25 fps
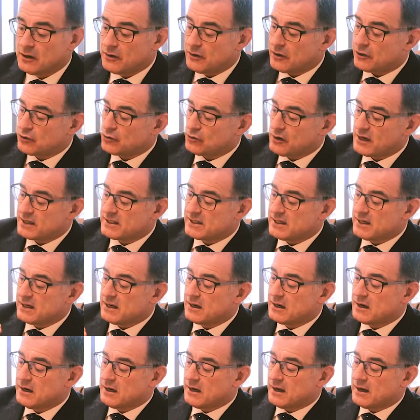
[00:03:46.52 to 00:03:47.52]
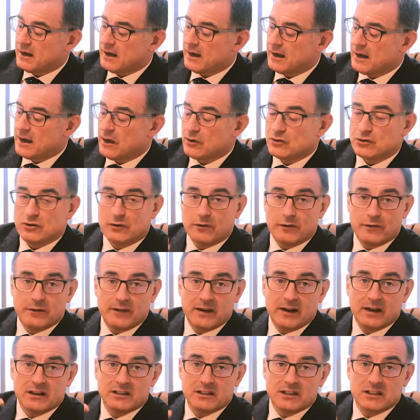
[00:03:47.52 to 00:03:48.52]
The dressing allows your
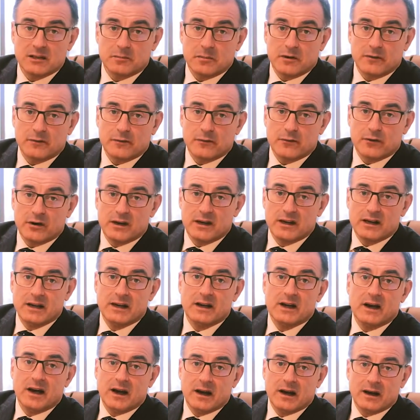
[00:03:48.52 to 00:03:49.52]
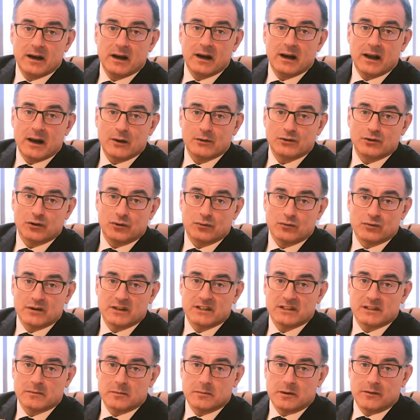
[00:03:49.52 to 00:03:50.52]
fingers to be free and allows your
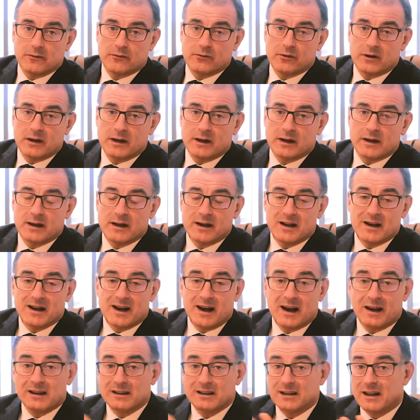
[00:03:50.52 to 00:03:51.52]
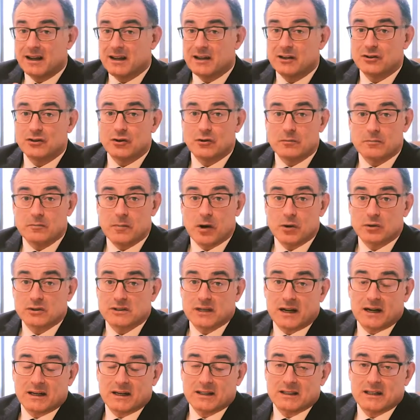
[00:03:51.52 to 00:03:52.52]
wrist to be free. I'll let you do
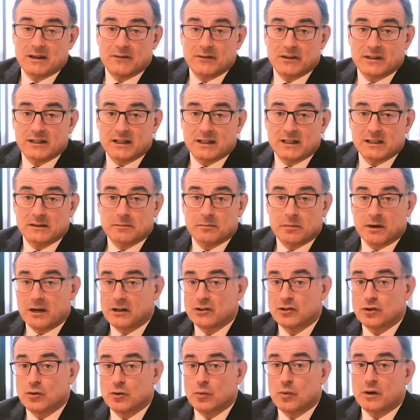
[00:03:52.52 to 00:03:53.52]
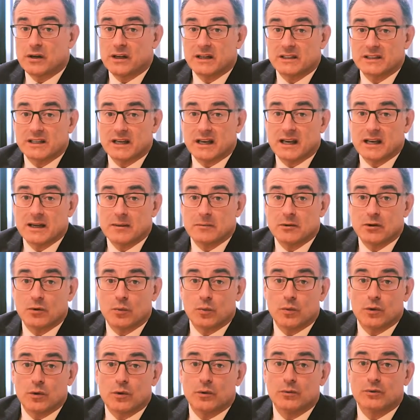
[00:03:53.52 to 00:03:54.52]
most activities, but I do want you to keep your
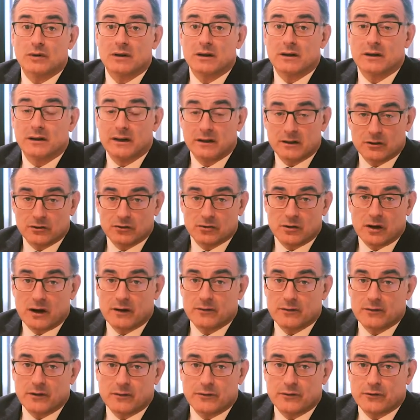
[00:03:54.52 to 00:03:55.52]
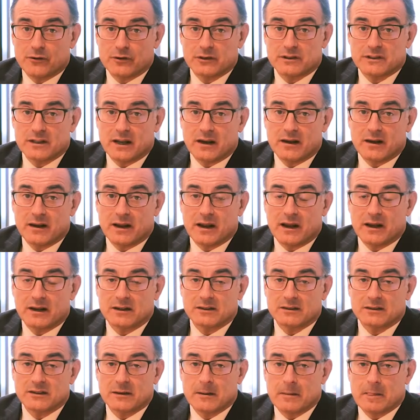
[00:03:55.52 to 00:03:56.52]
wound clean and dry for the first 10
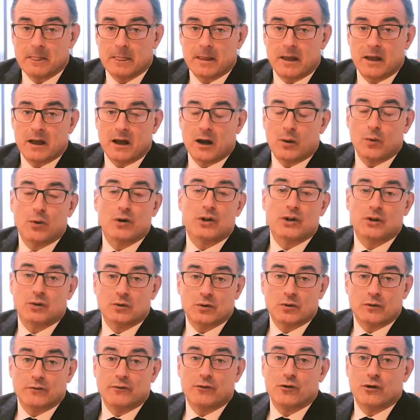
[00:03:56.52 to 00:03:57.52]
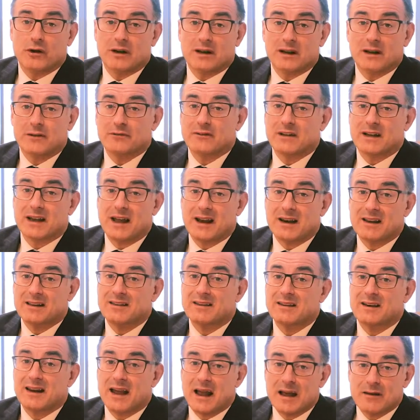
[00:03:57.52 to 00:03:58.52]
days. I want you to avoid lifting
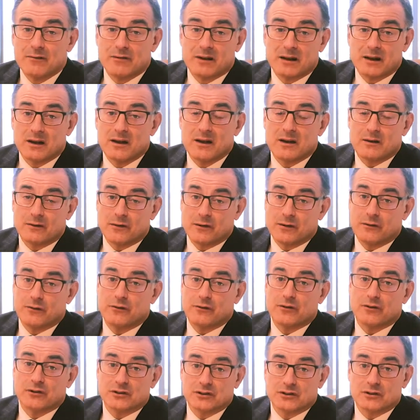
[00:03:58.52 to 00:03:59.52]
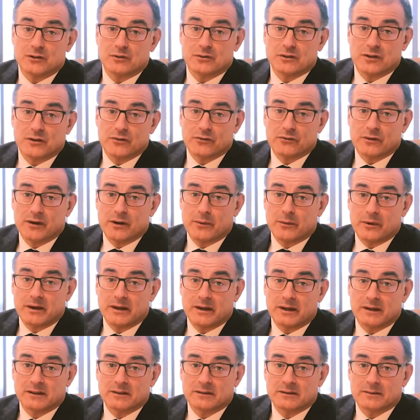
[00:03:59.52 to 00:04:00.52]
anything heavy for the first 2 to 3
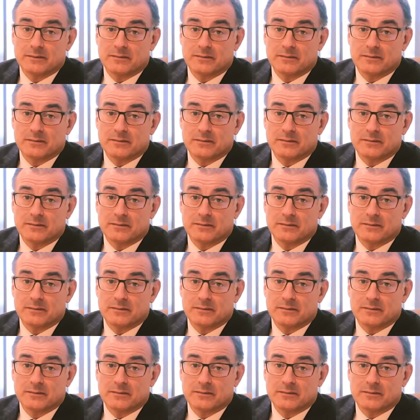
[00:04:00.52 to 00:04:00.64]
weeks.